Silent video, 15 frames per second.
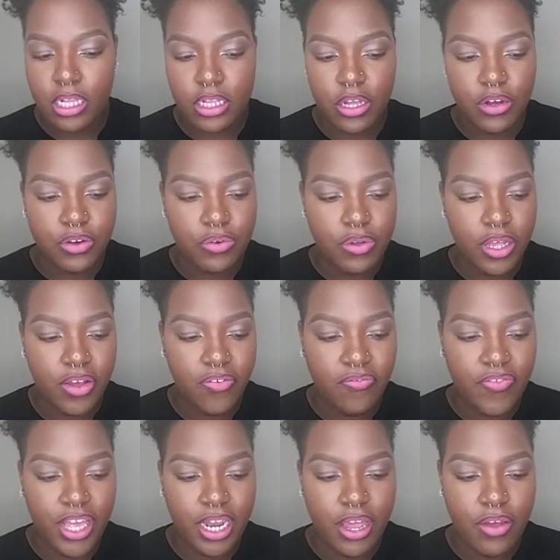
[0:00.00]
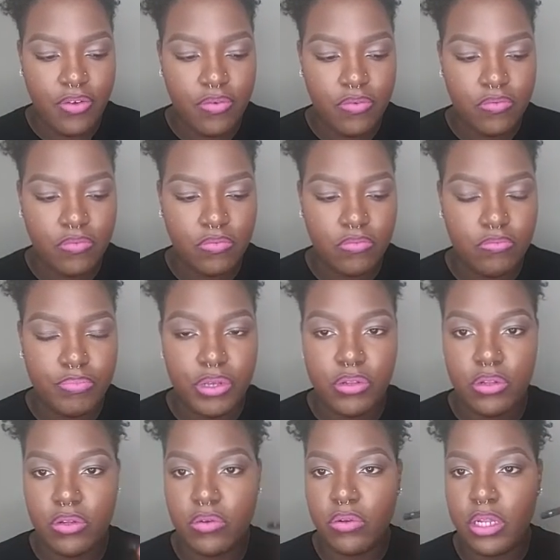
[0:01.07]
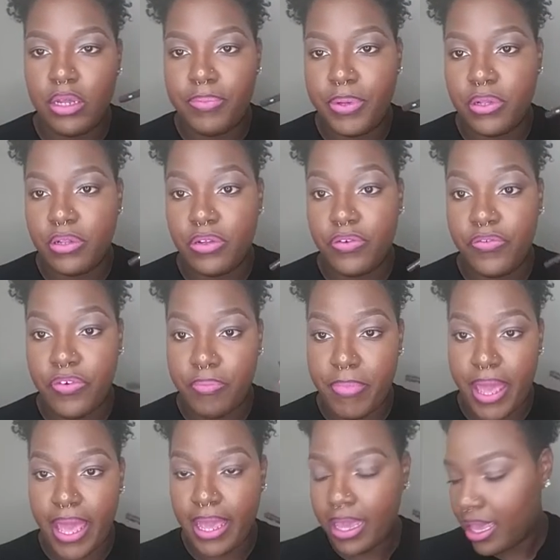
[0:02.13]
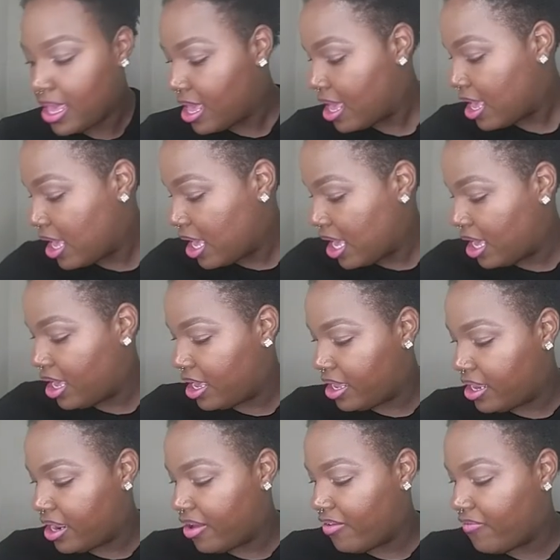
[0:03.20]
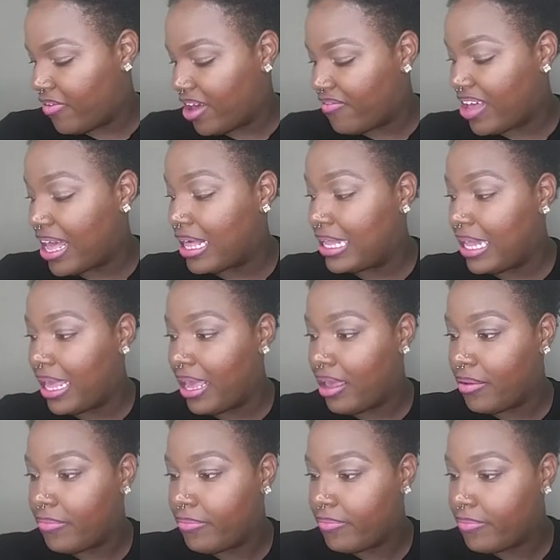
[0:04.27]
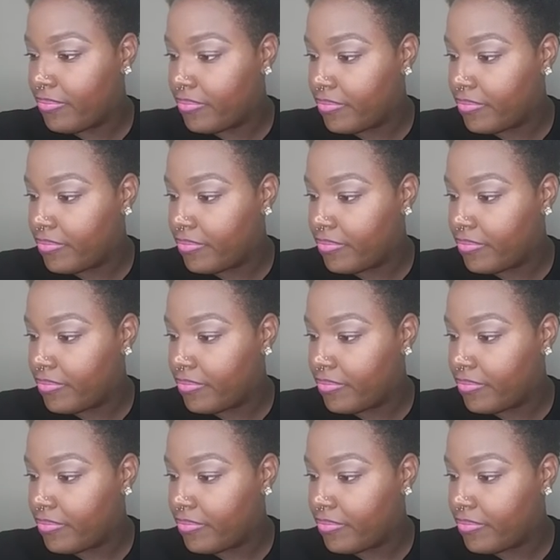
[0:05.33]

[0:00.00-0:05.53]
So, Vino pencil, lip pencil from MAC, and Viva Glam.